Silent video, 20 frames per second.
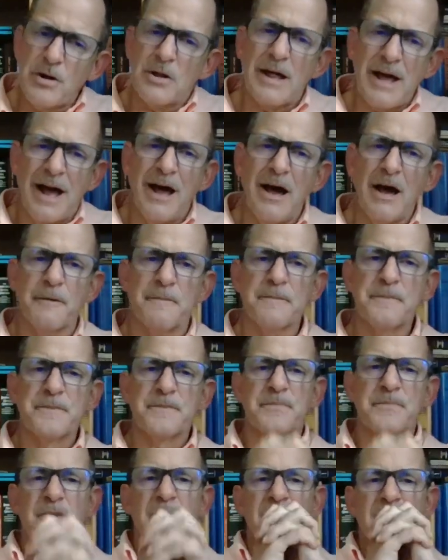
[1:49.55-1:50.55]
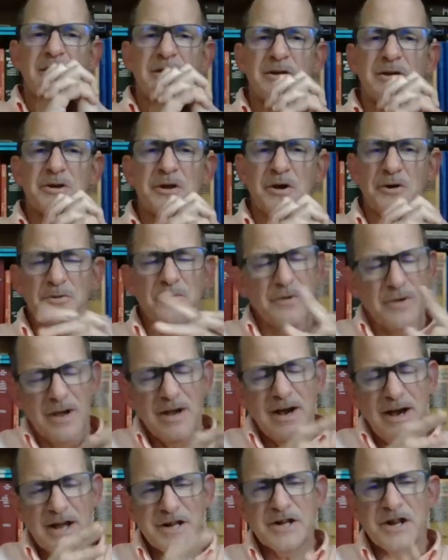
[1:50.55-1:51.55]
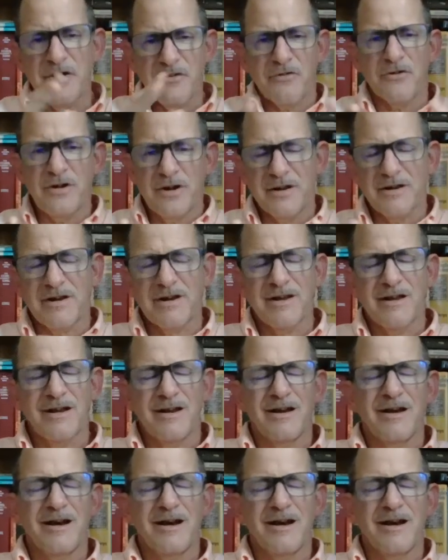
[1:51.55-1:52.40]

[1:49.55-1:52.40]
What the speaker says: pull out, you know, a different